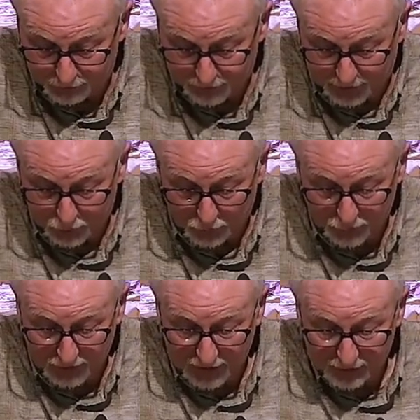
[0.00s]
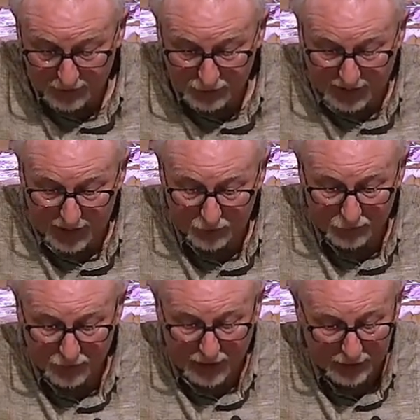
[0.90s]
Now, don't forget the standard
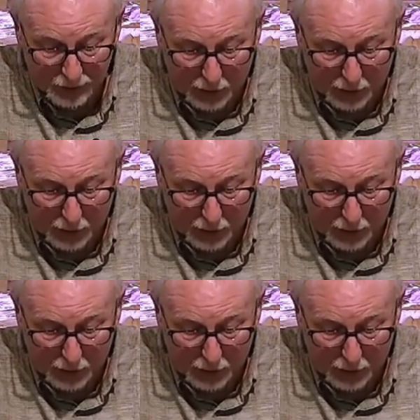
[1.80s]
for God's